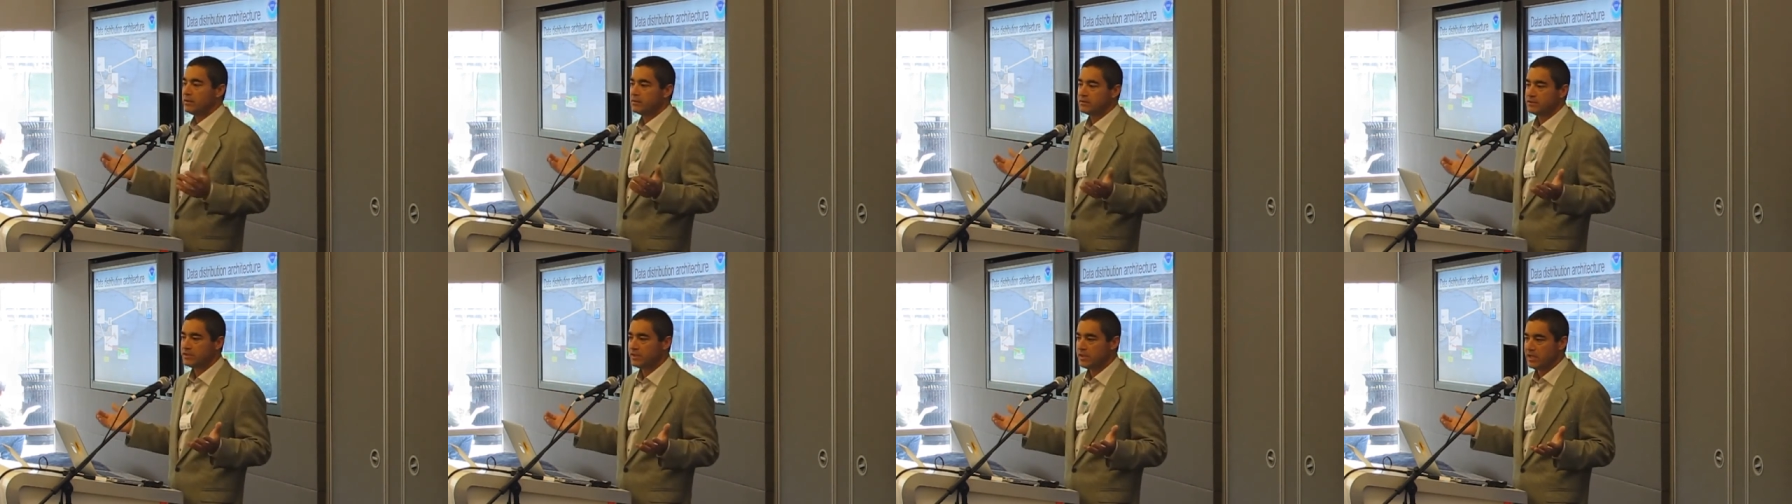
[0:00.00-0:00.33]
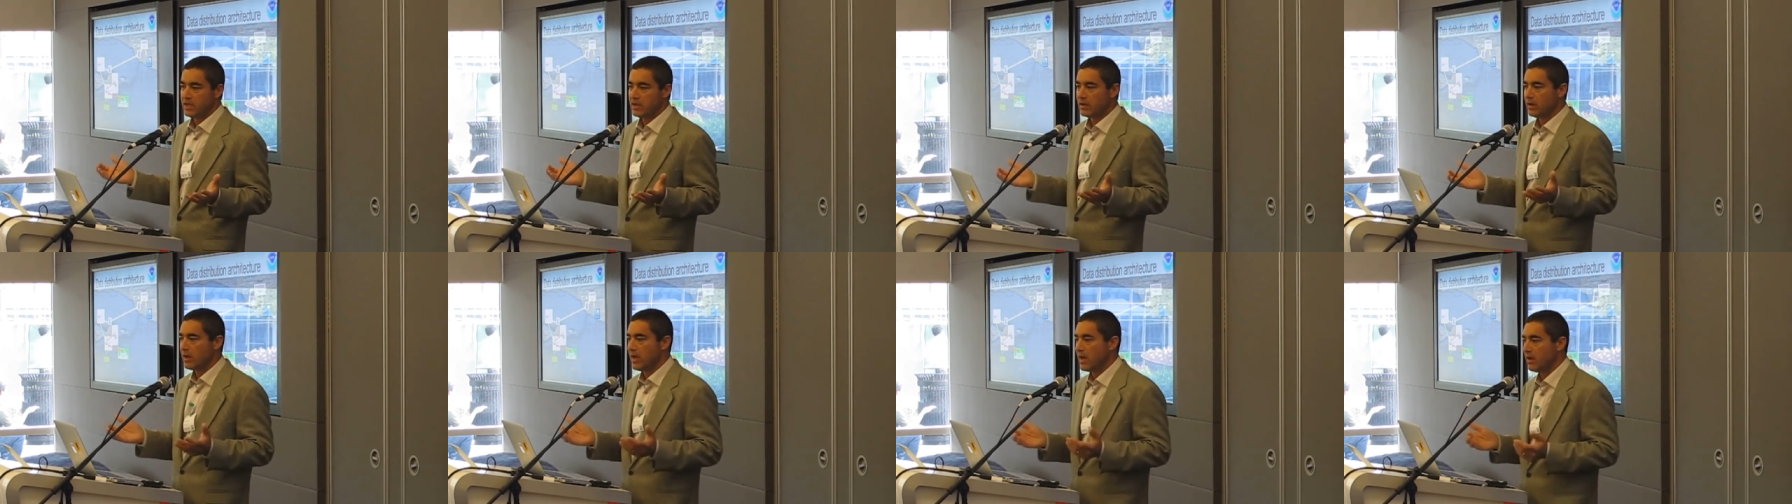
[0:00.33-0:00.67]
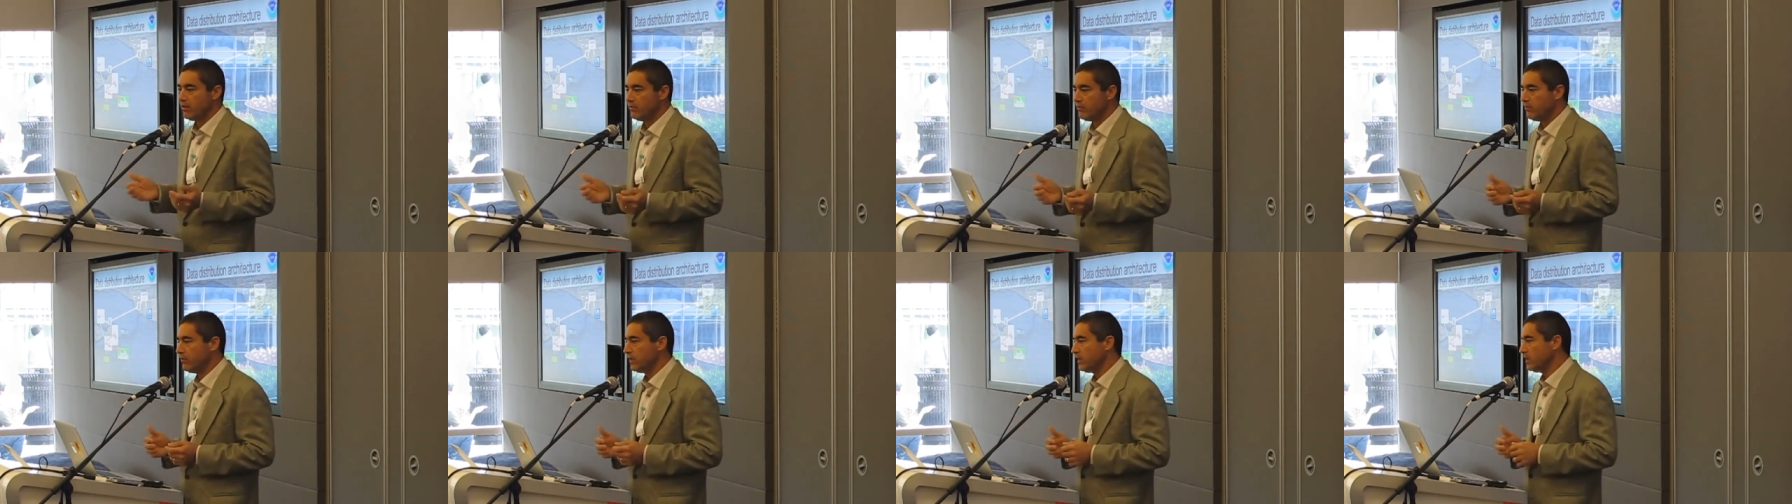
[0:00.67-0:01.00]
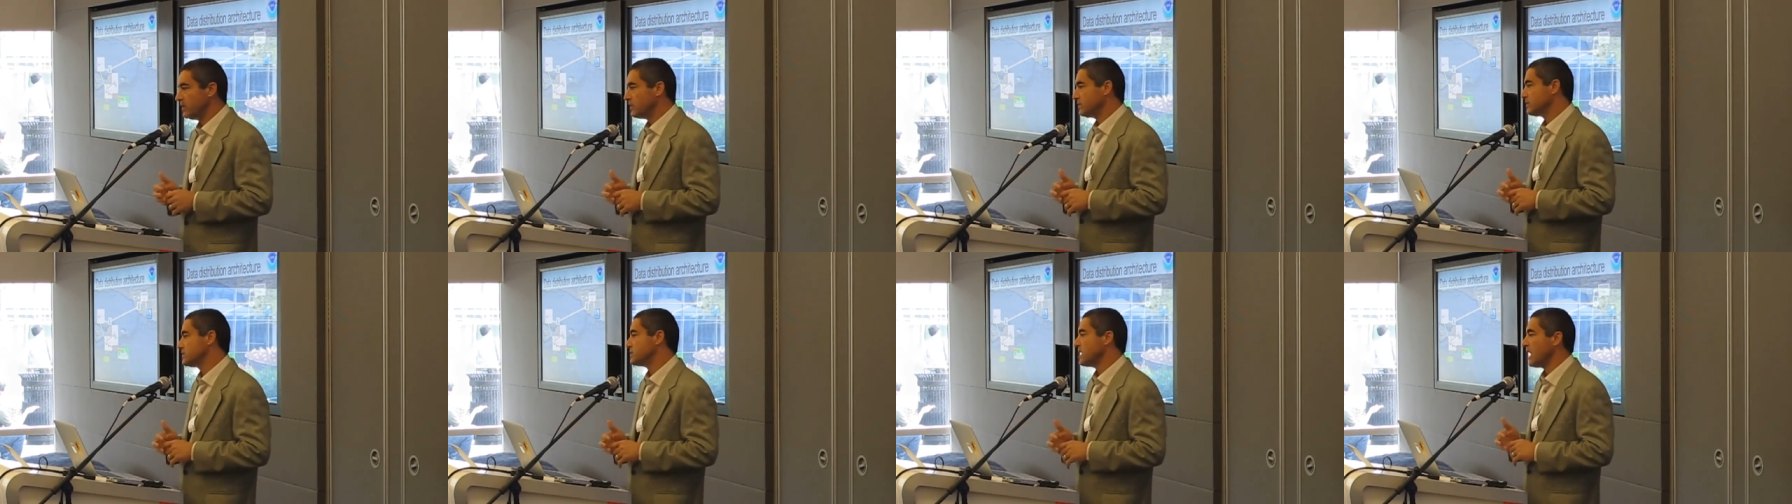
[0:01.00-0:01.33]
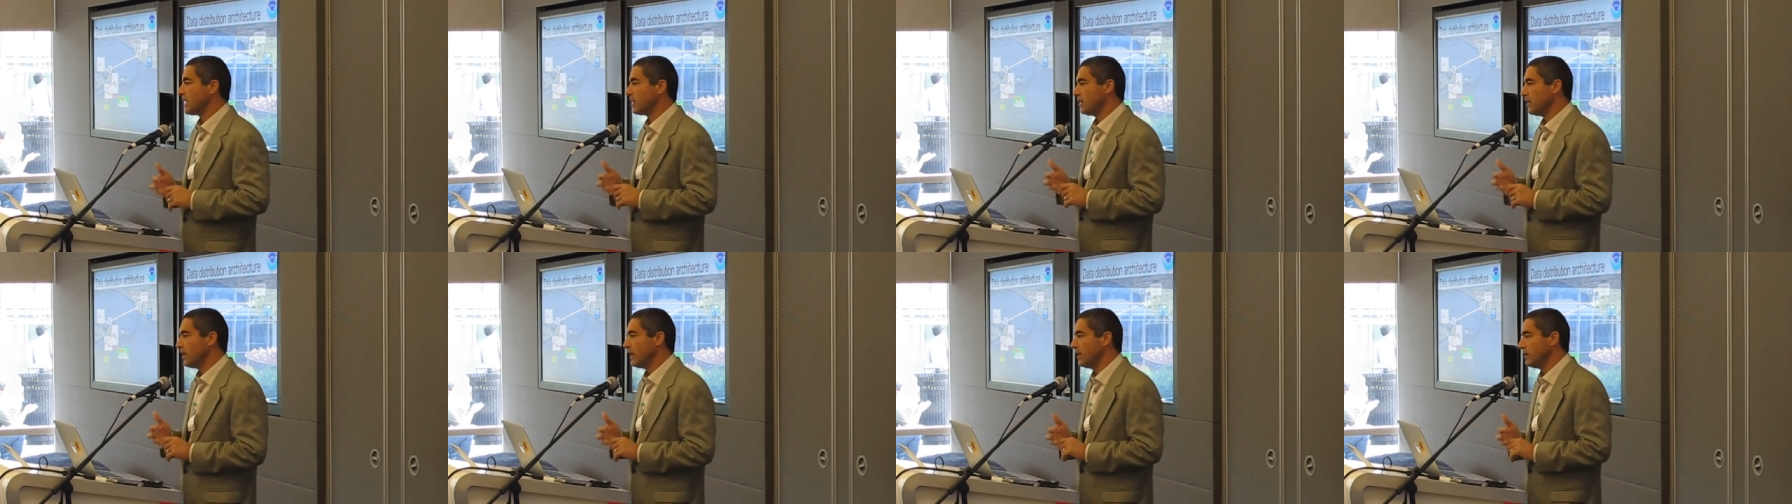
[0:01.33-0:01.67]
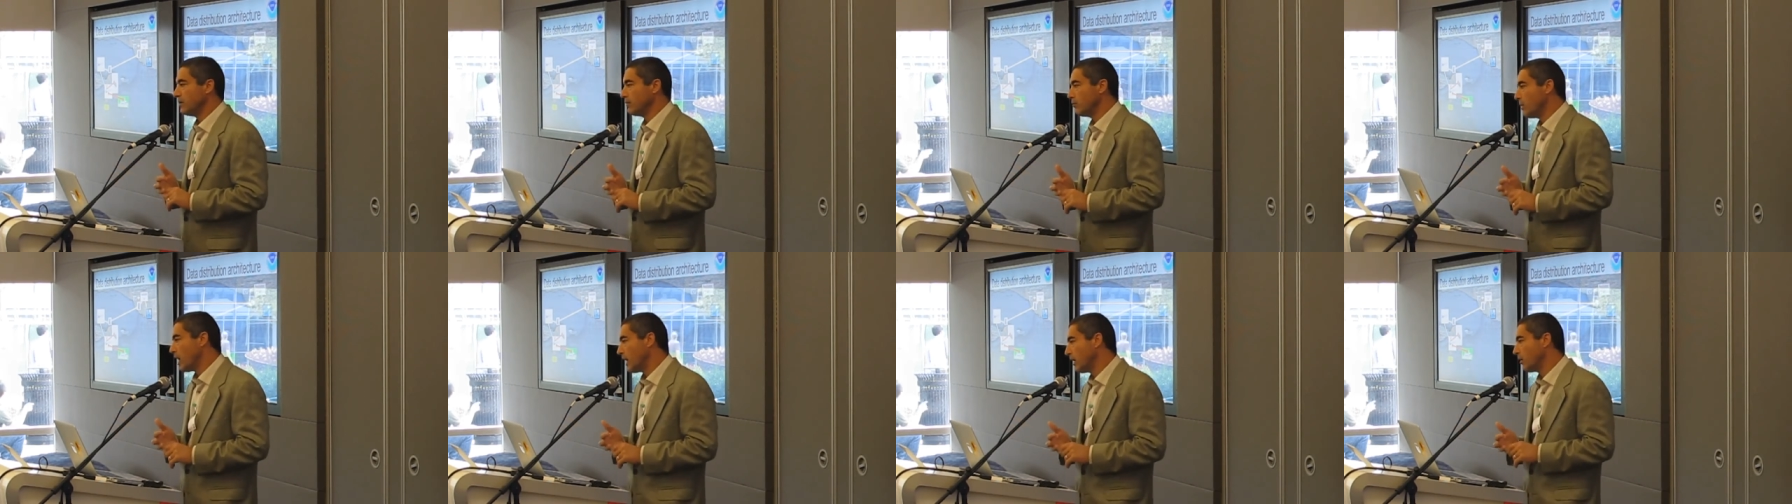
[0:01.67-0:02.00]
to the internet via satellite
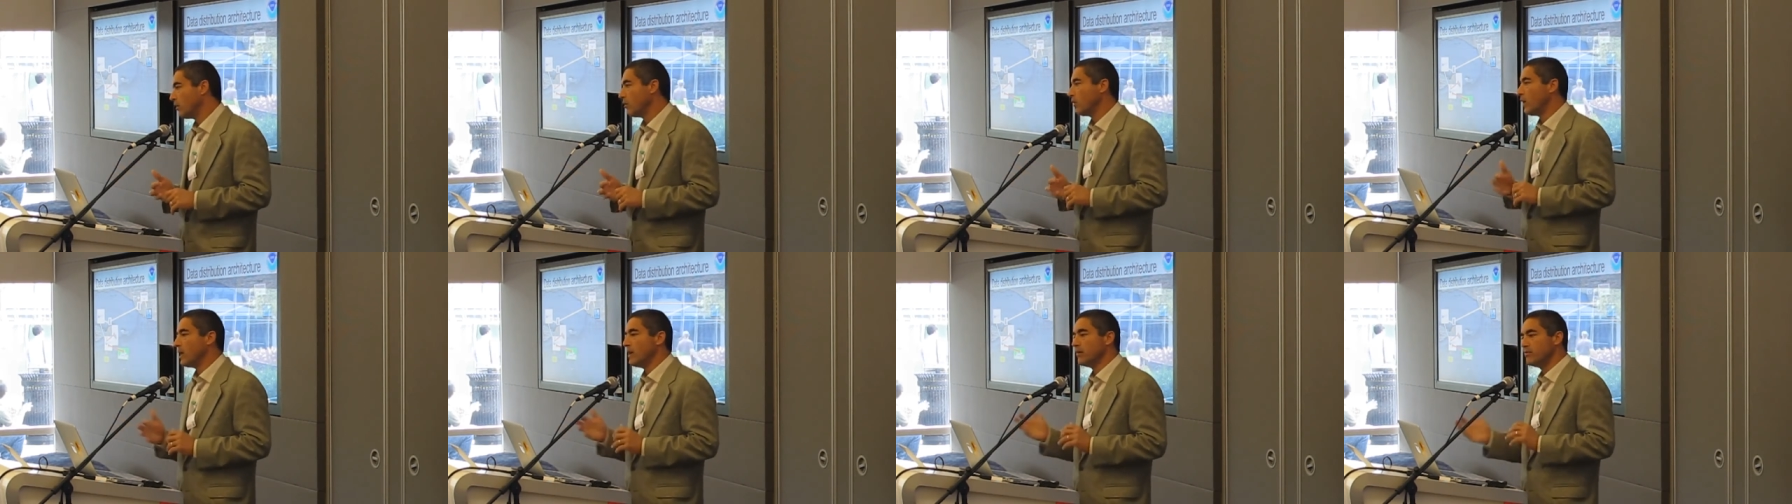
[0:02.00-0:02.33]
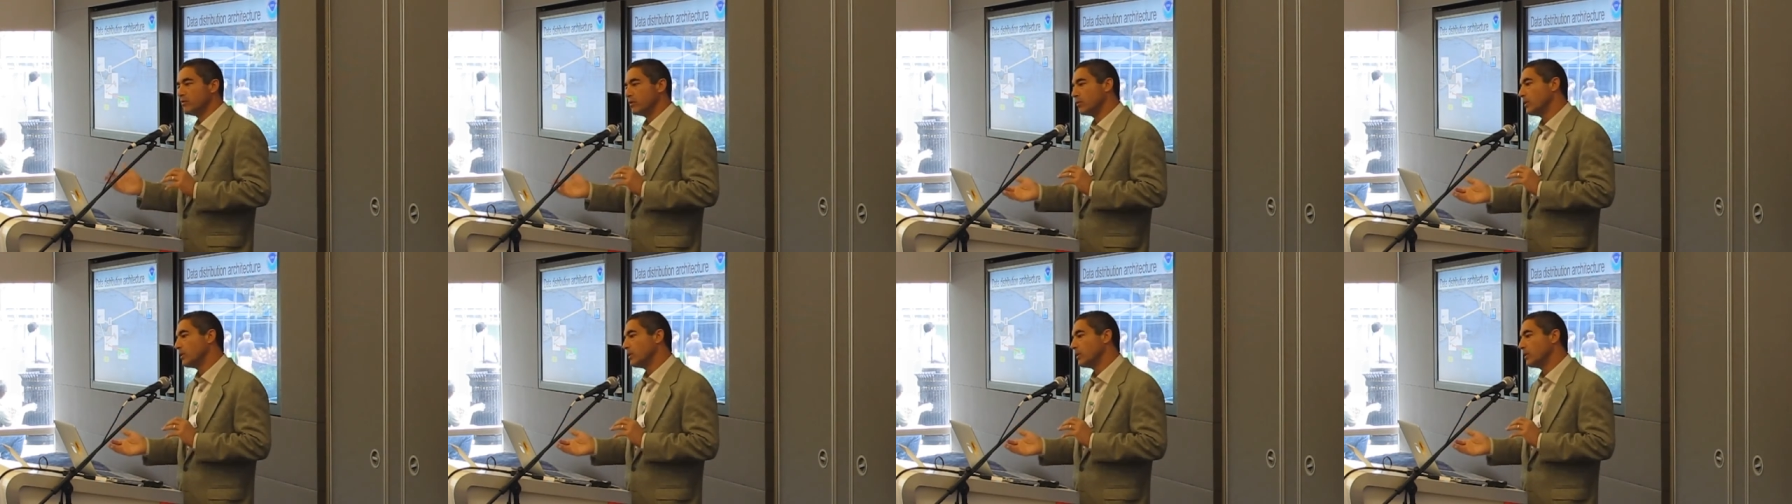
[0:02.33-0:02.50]
or microwave